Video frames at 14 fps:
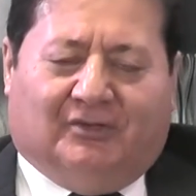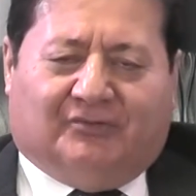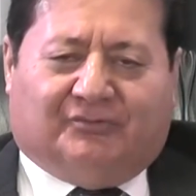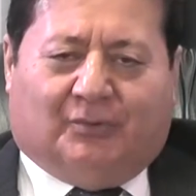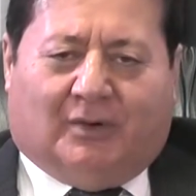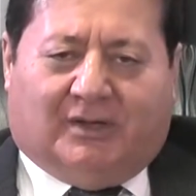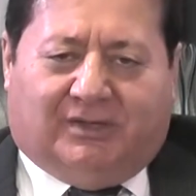
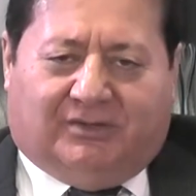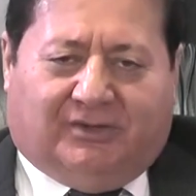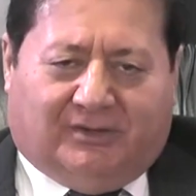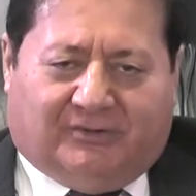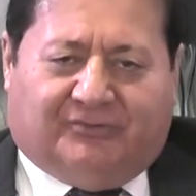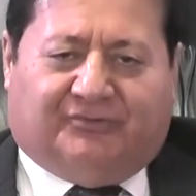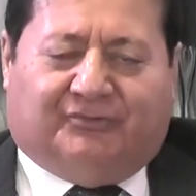So I
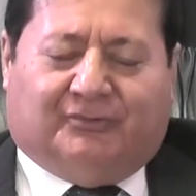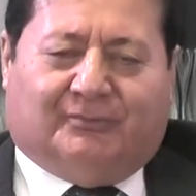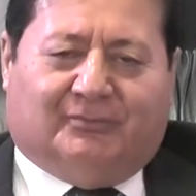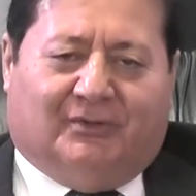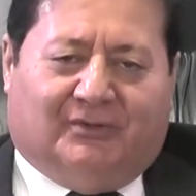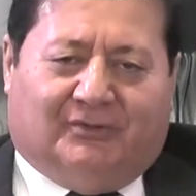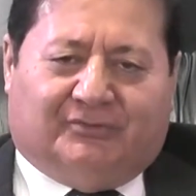encourage you
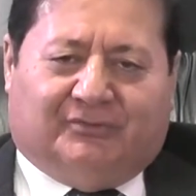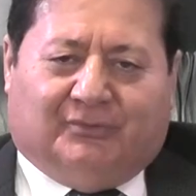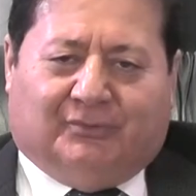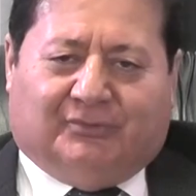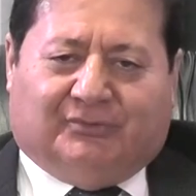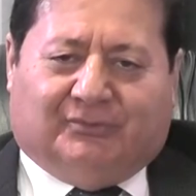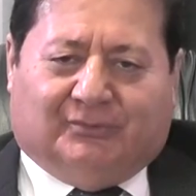
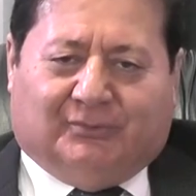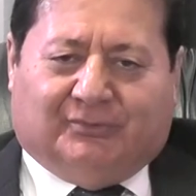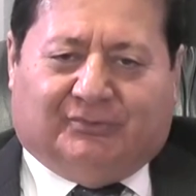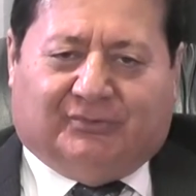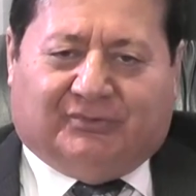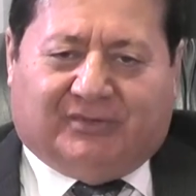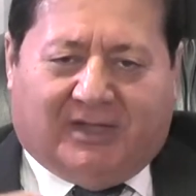
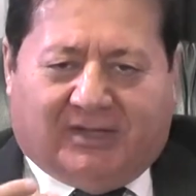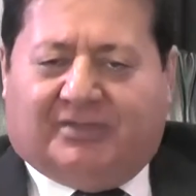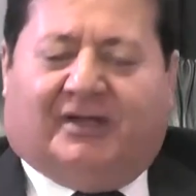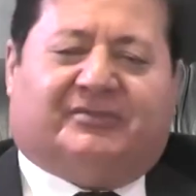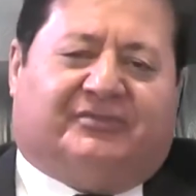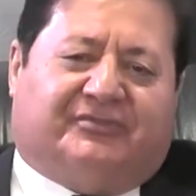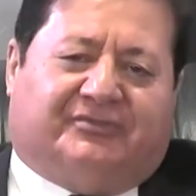to take
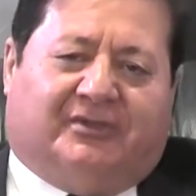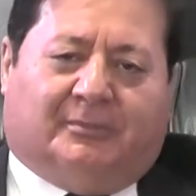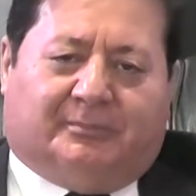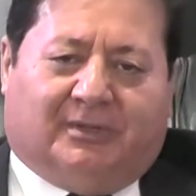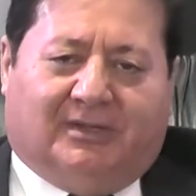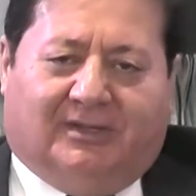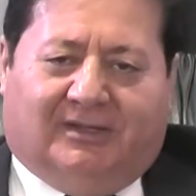that step
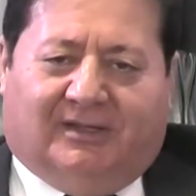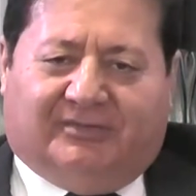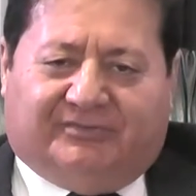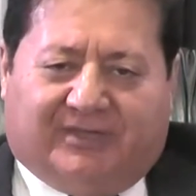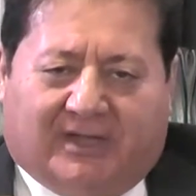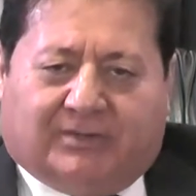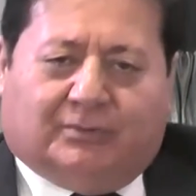
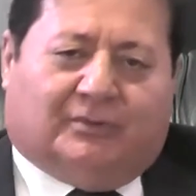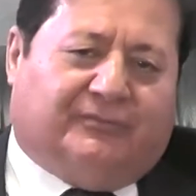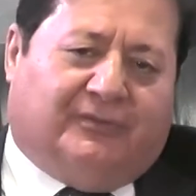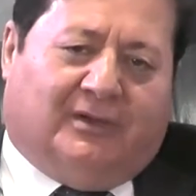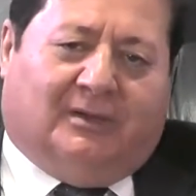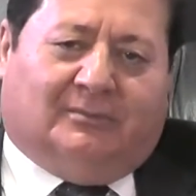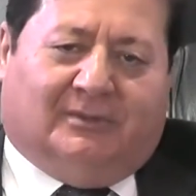and take your
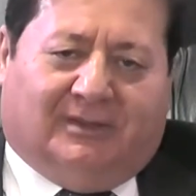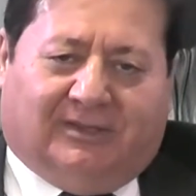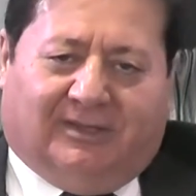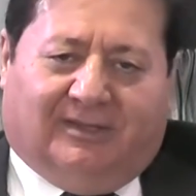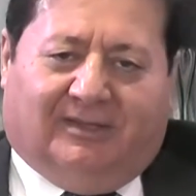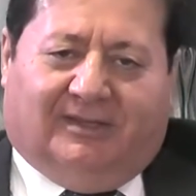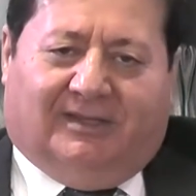family
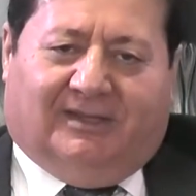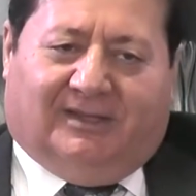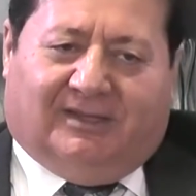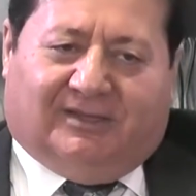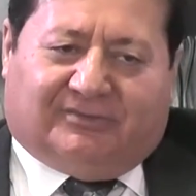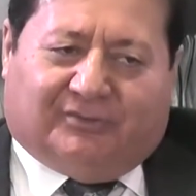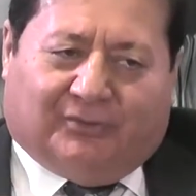
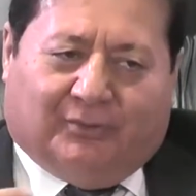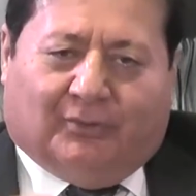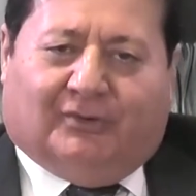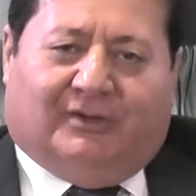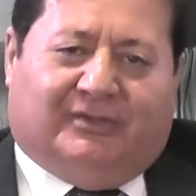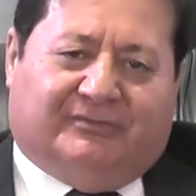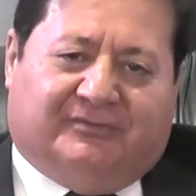to
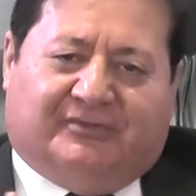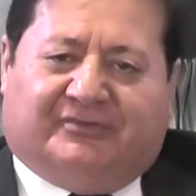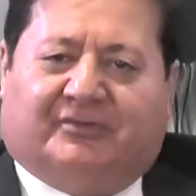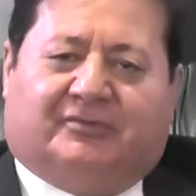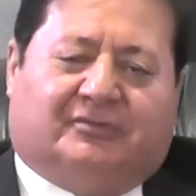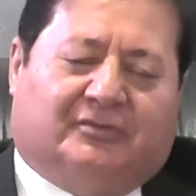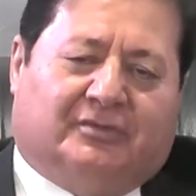go and
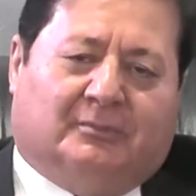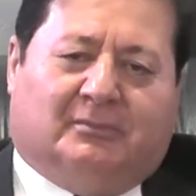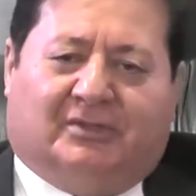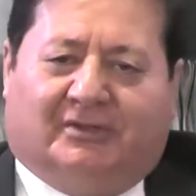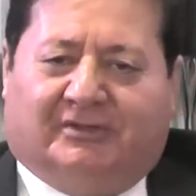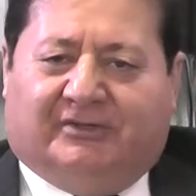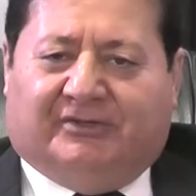visit the
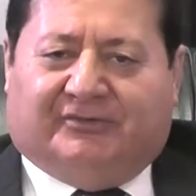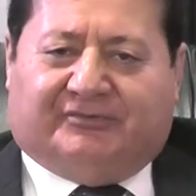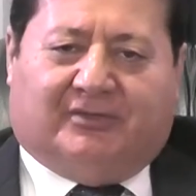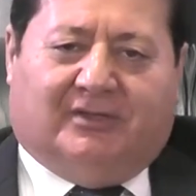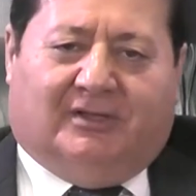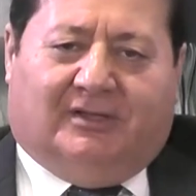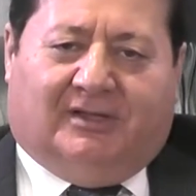Middle
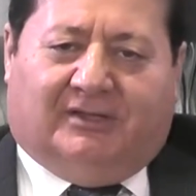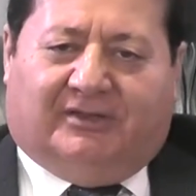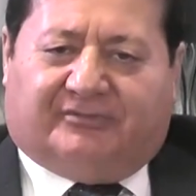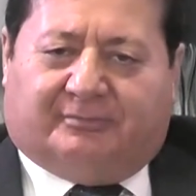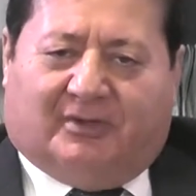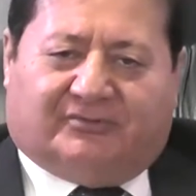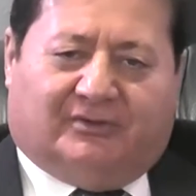East and
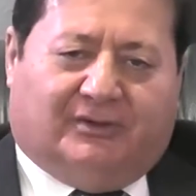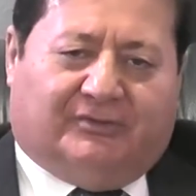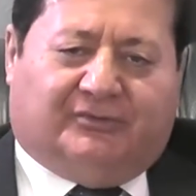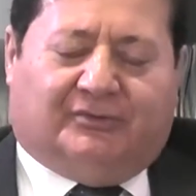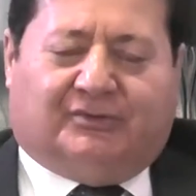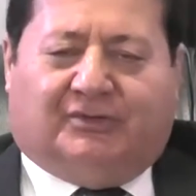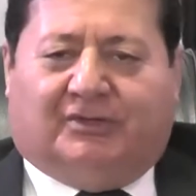especially
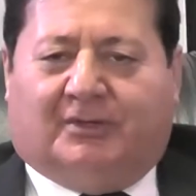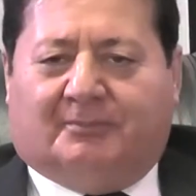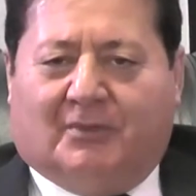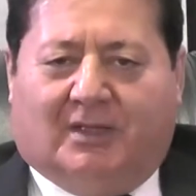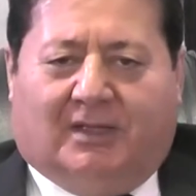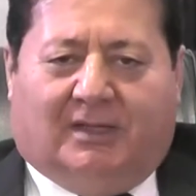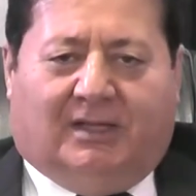Turkey,
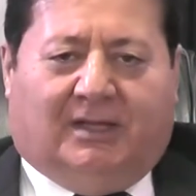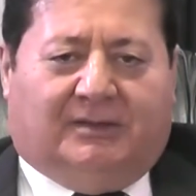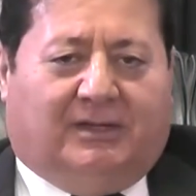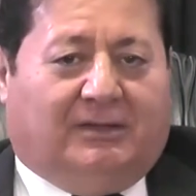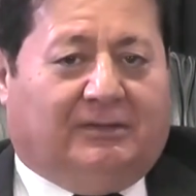and